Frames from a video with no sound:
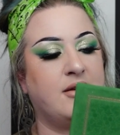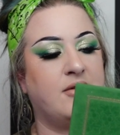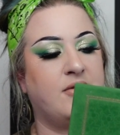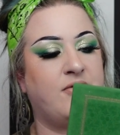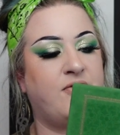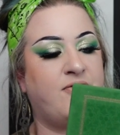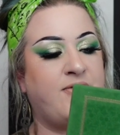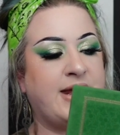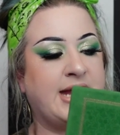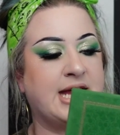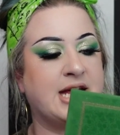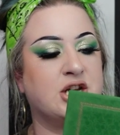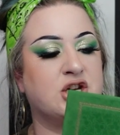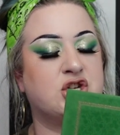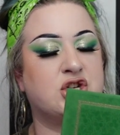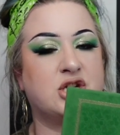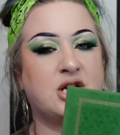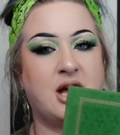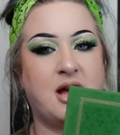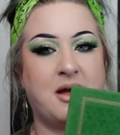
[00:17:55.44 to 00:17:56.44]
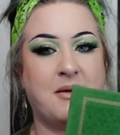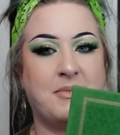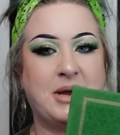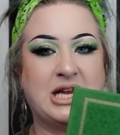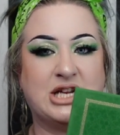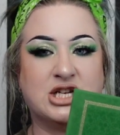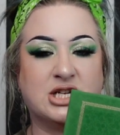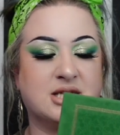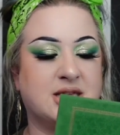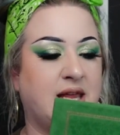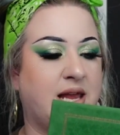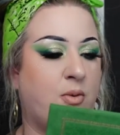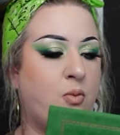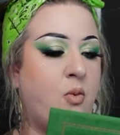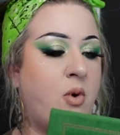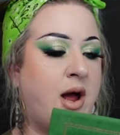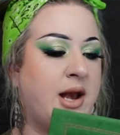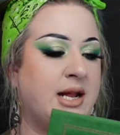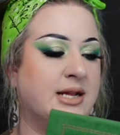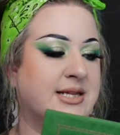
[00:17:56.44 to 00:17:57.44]
finish, it just like,
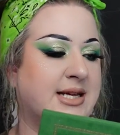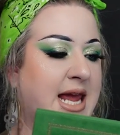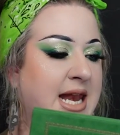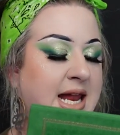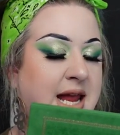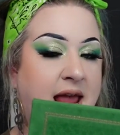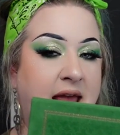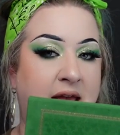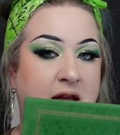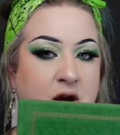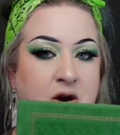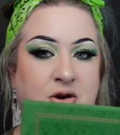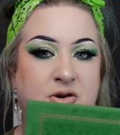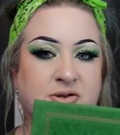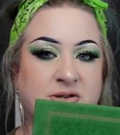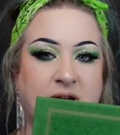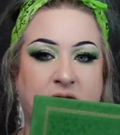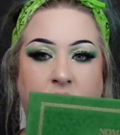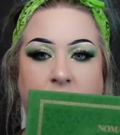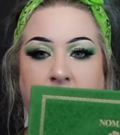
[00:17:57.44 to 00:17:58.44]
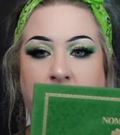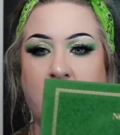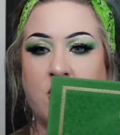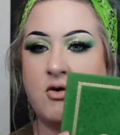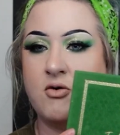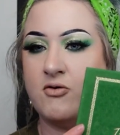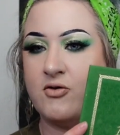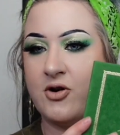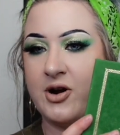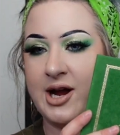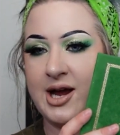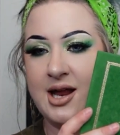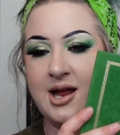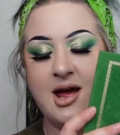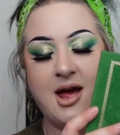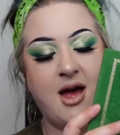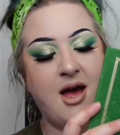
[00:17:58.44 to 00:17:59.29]
one, it's getting hairs like all over it,